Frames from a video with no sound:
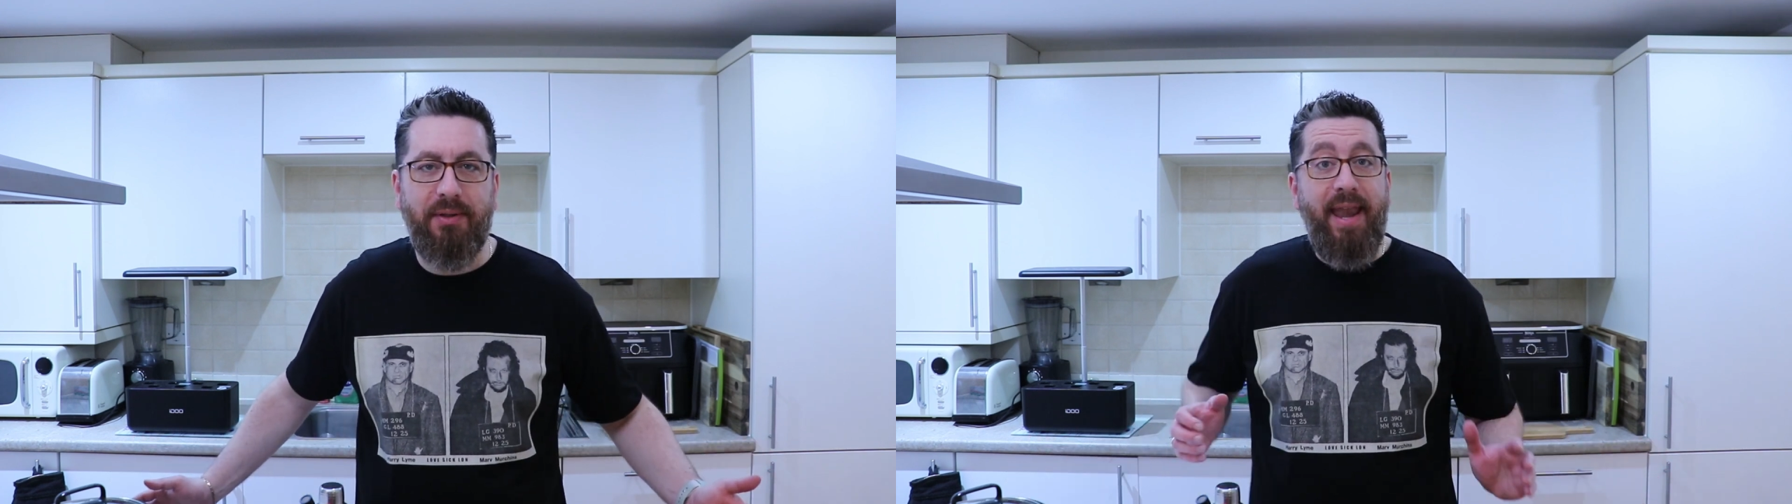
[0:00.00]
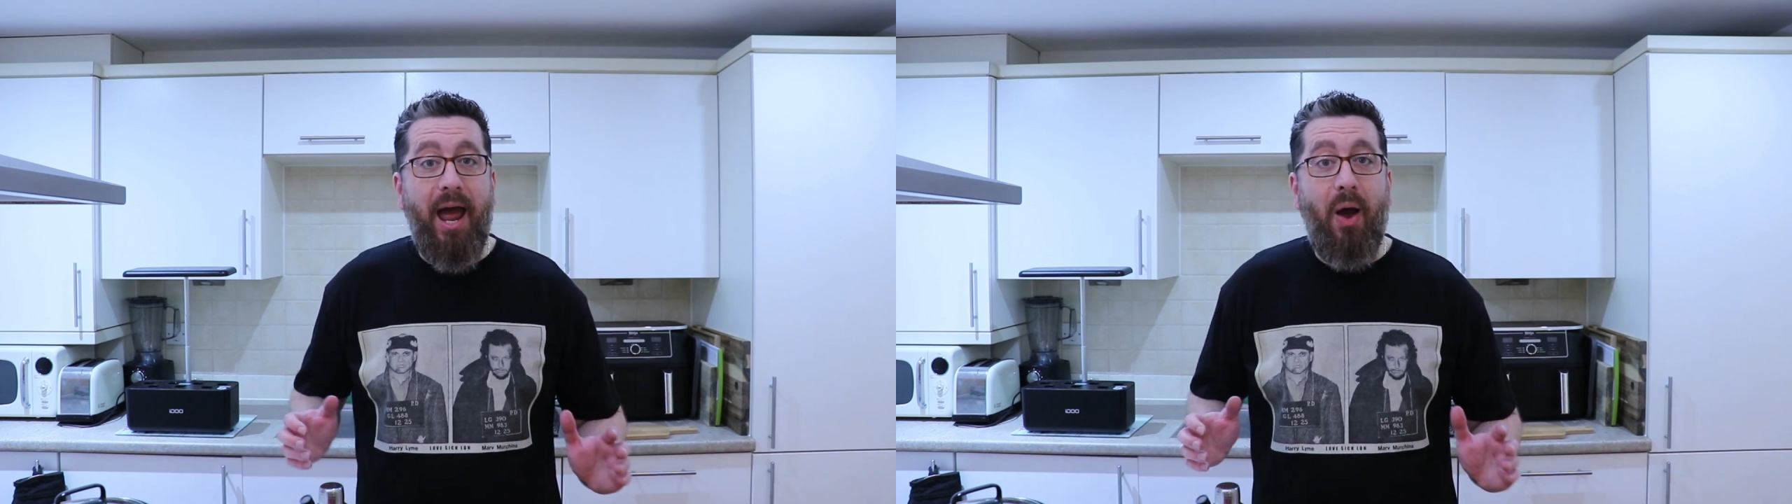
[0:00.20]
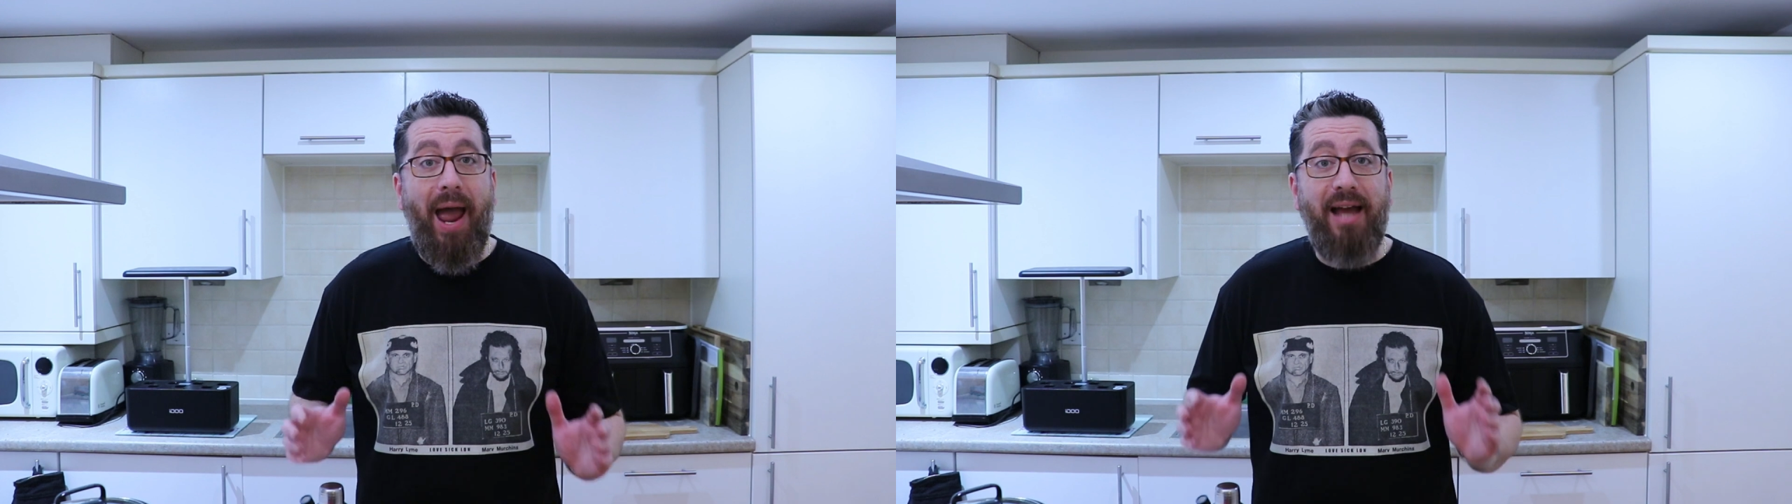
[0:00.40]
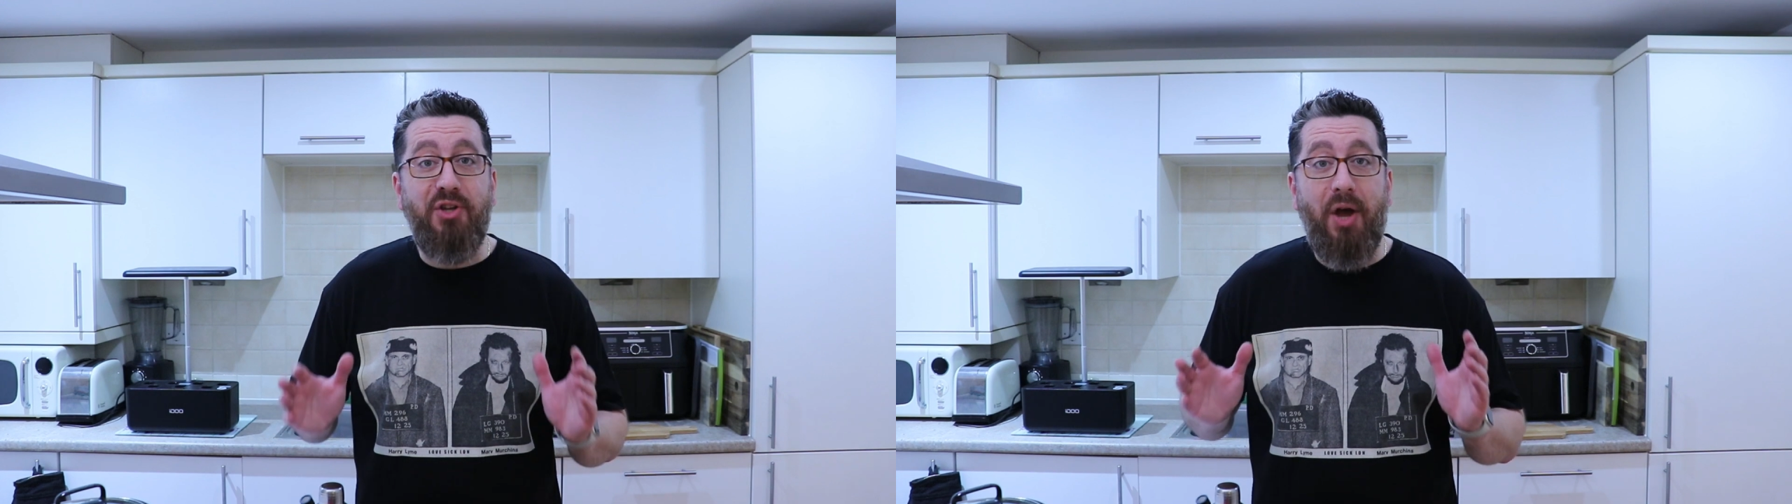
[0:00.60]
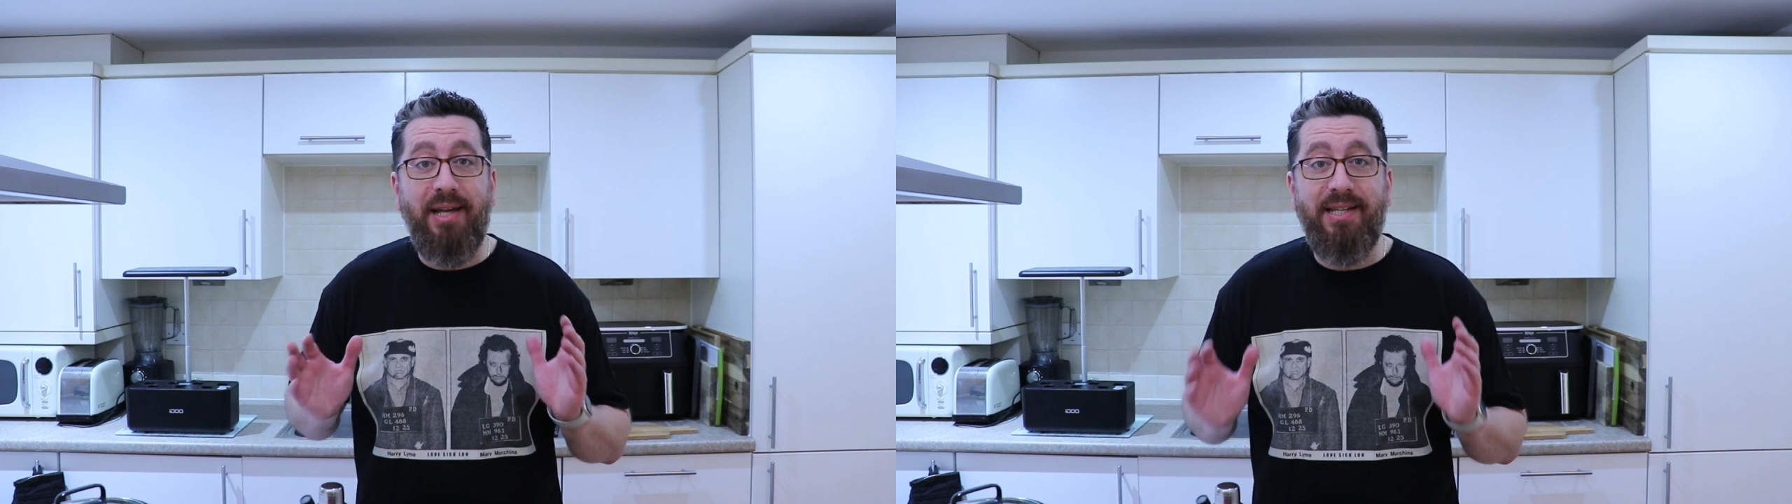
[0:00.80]
Now, as
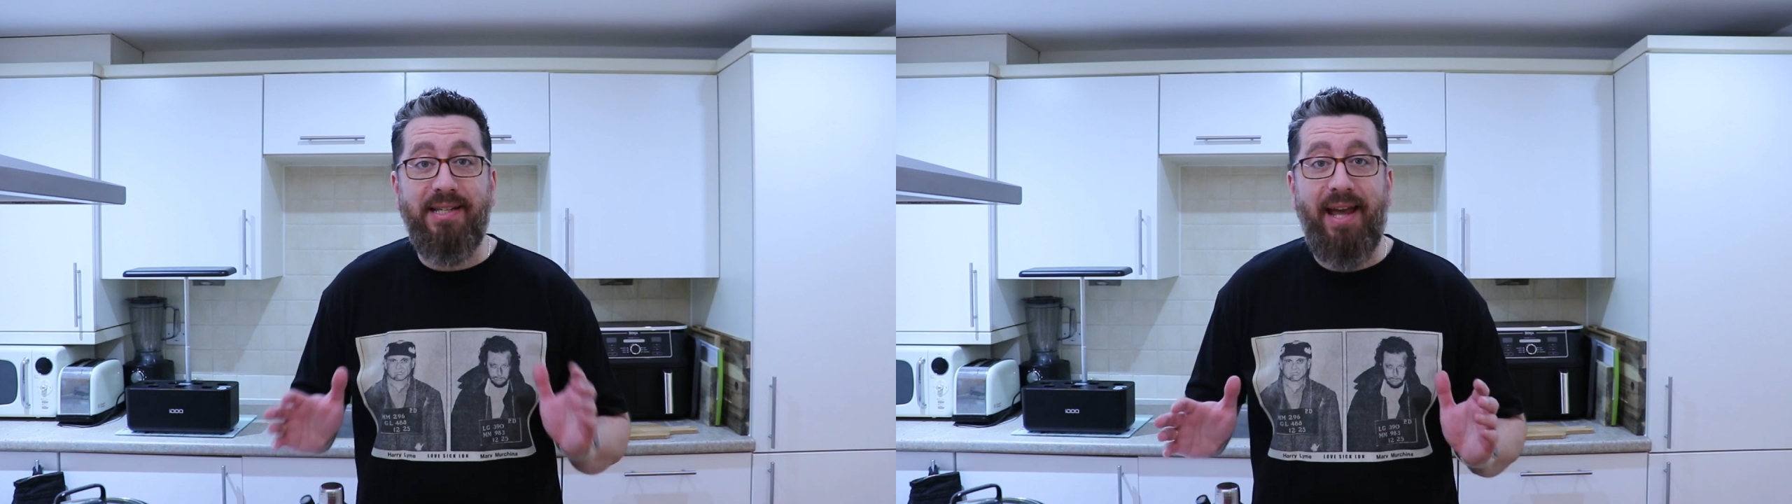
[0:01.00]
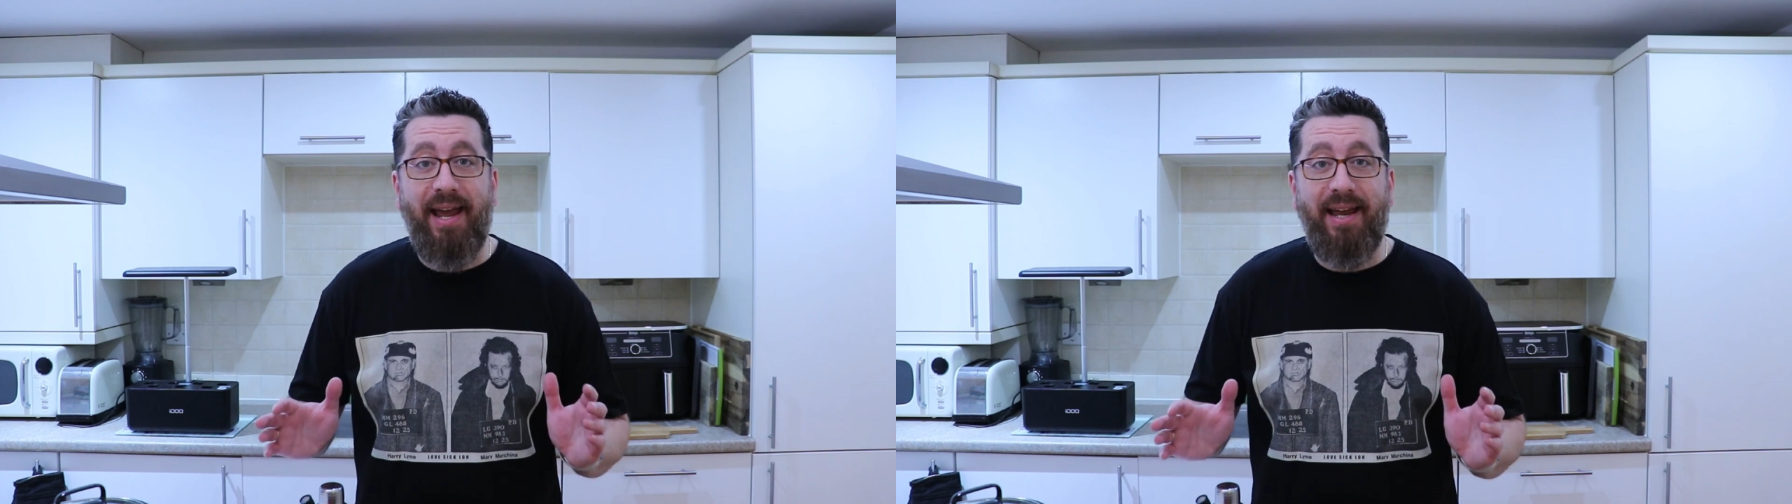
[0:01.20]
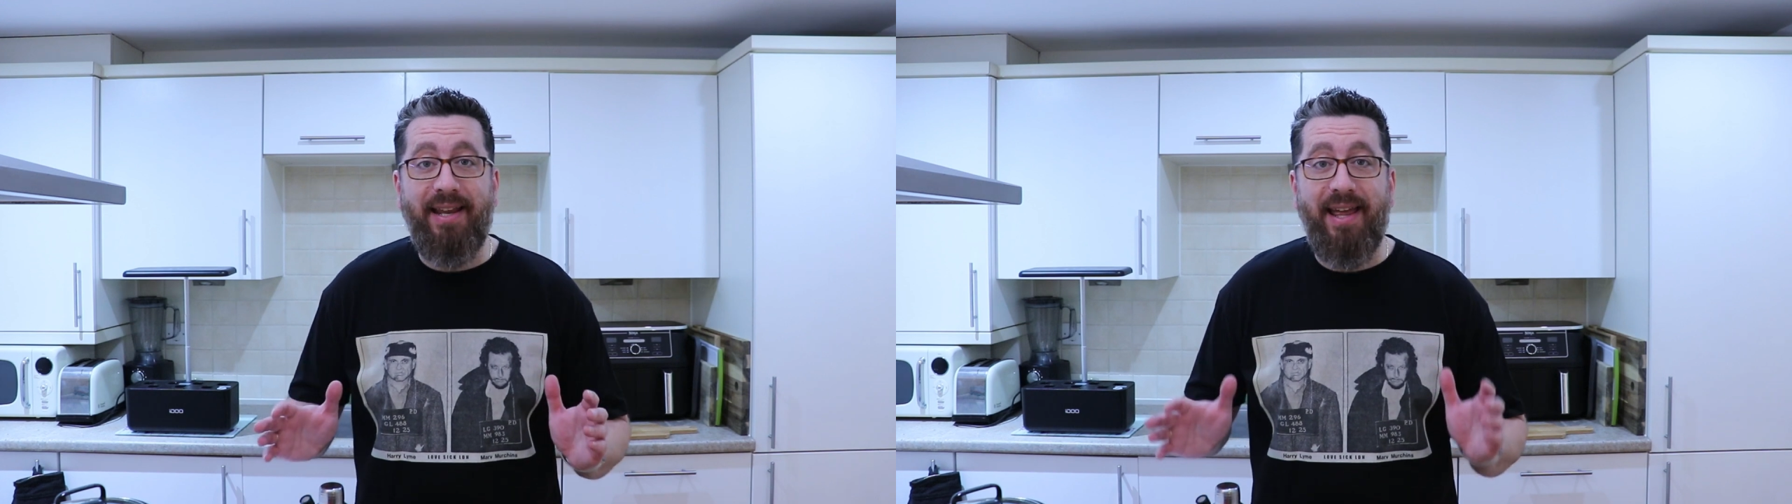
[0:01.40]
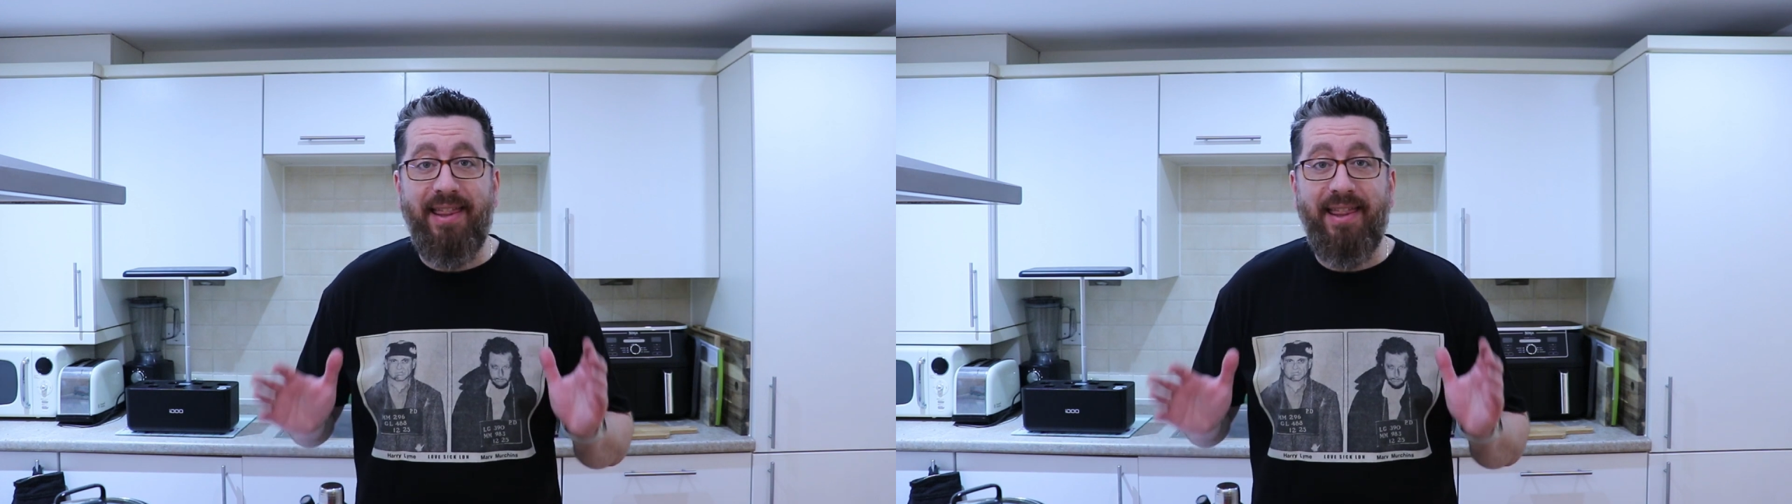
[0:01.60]
I said,